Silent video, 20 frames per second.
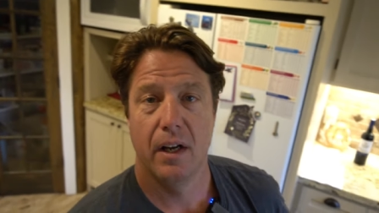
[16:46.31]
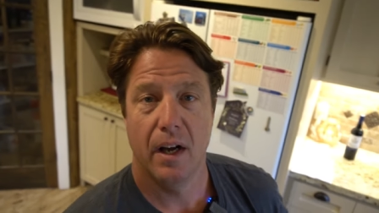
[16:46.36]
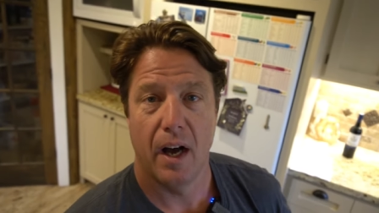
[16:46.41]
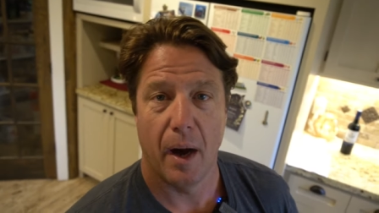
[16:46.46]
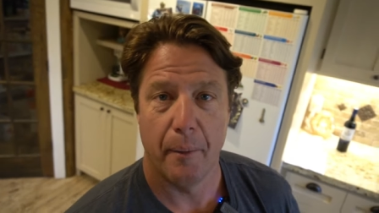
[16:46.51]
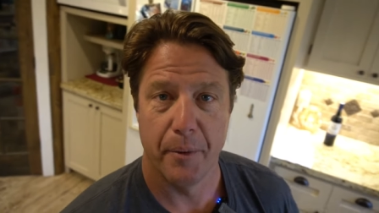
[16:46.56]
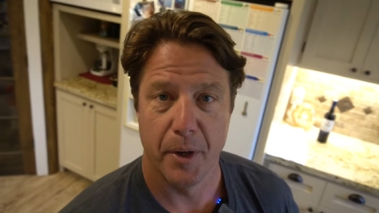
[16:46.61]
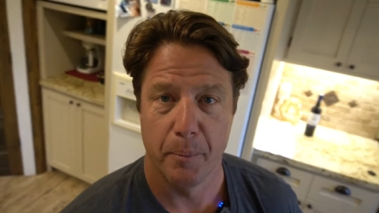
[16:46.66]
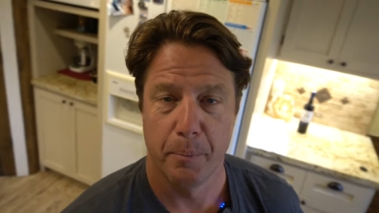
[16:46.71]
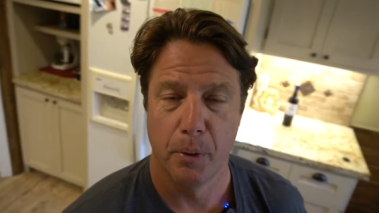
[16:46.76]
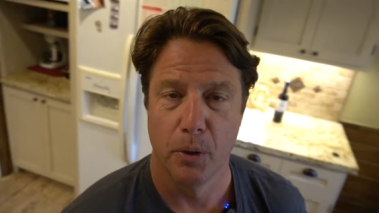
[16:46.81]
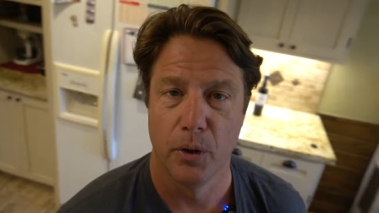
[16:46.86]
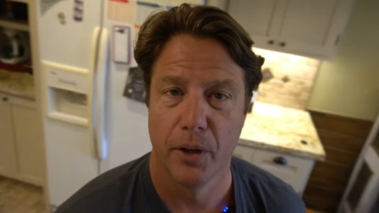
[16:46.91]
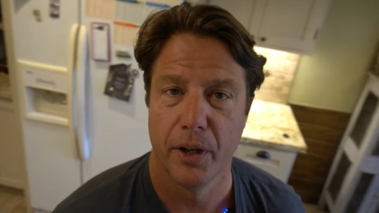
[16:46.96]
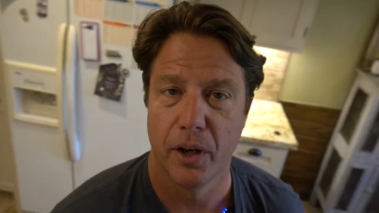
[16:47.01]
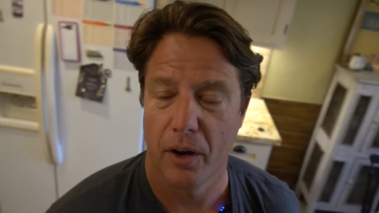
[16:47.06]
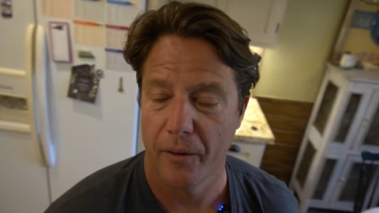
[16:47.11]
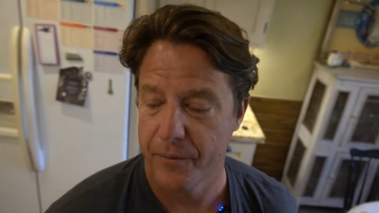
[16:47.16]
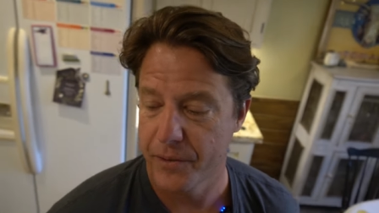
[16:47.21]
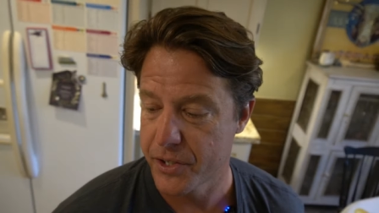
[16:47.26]
I'm gonna pull it
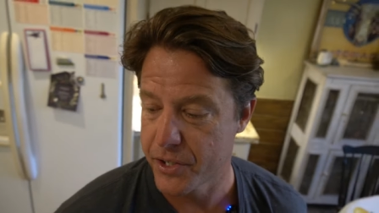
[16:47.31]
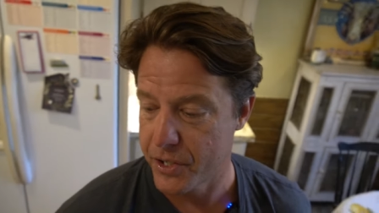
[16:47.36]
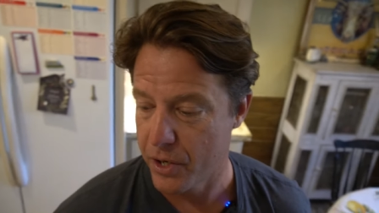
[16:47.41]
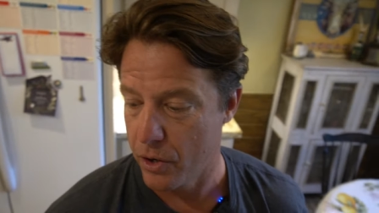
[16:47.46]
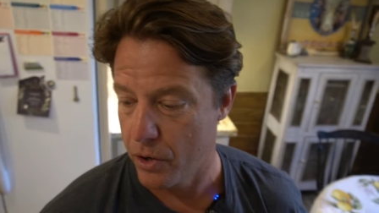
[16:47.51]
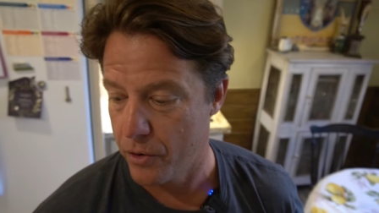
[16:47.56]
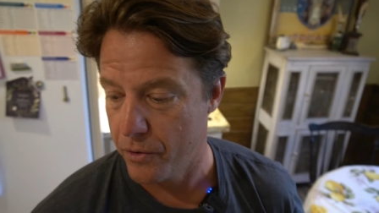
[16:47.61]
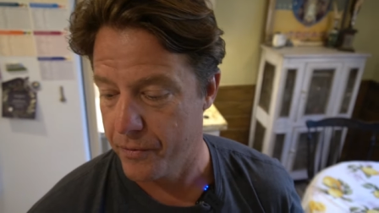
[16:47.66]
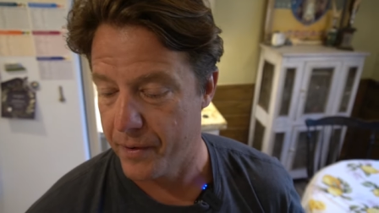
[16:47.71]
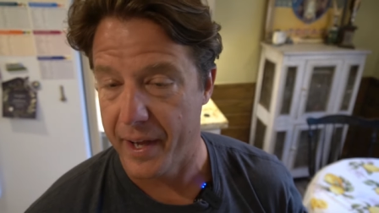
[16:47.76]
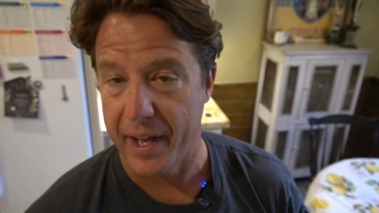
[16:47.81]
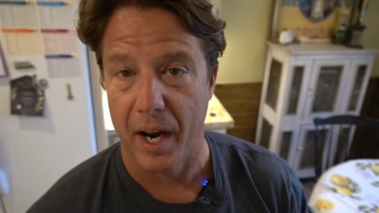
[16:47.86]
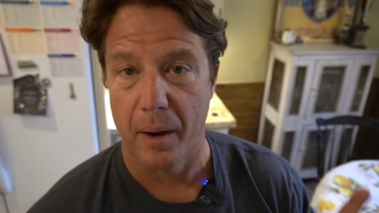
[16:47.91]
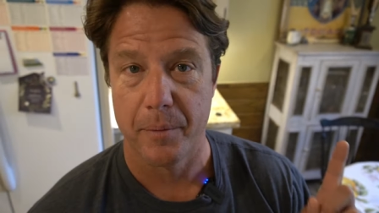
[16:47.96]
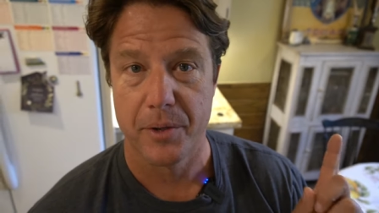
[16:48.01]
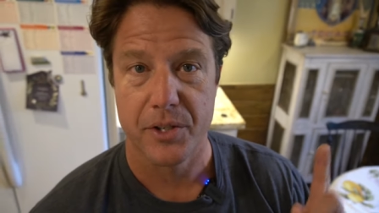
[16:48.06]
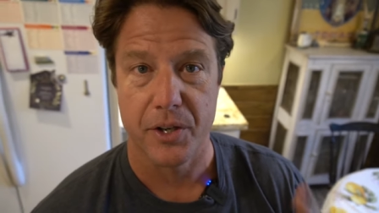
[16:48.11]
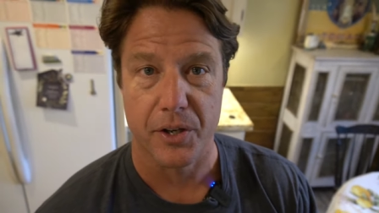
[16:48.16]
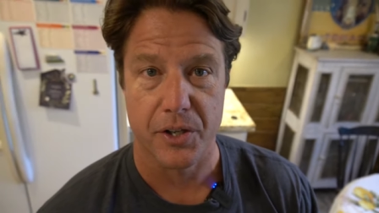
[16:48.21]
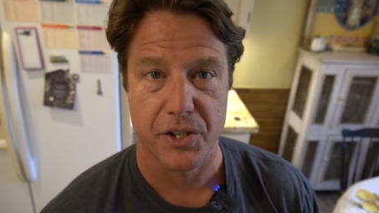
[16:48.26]
off the stove and I'm
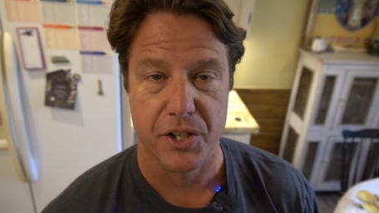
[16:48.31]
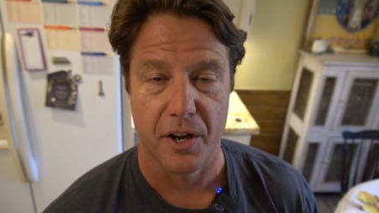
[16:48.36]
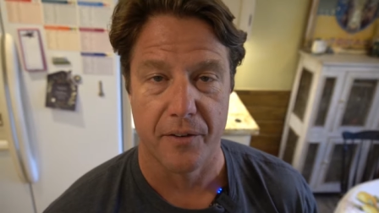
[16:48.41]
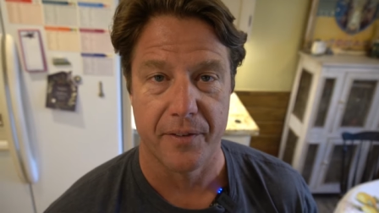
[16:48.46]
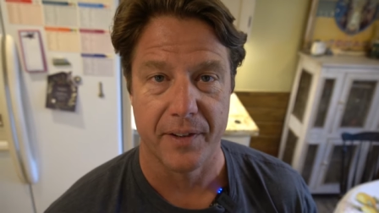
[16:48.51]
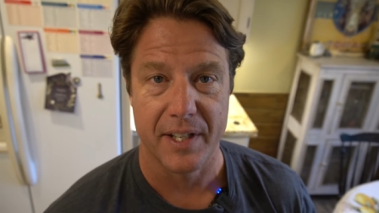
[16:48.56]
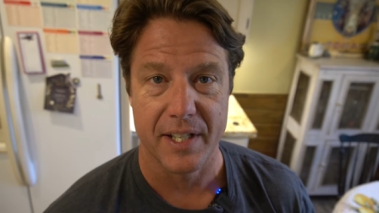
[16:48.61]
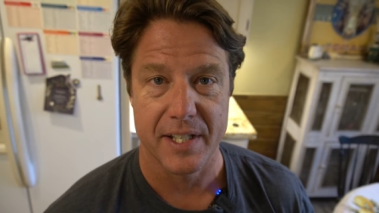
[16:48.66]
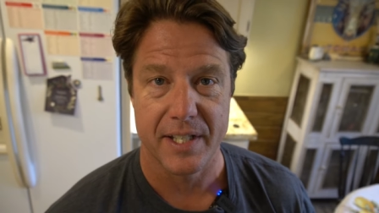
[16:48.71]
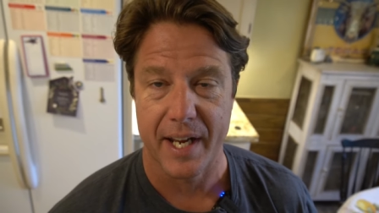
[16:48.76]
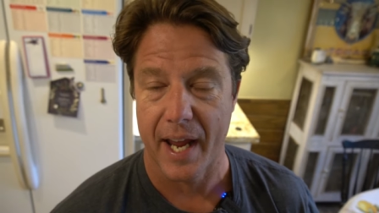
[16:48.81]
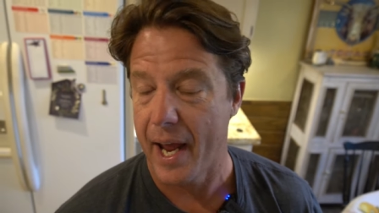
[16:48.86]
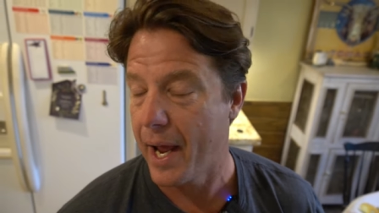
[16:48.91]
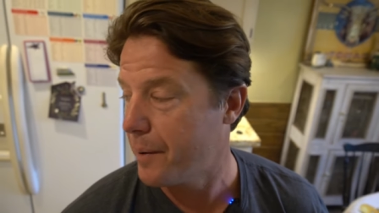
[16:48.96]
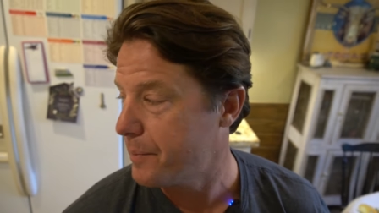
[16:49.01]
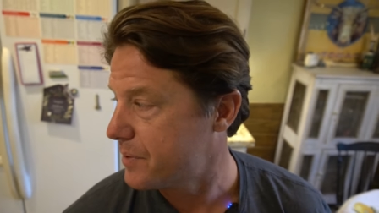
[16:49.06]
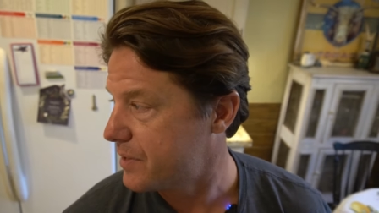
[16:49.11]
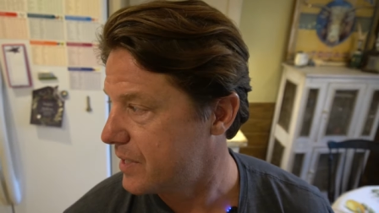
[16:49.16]
gonna start stuffing these caps.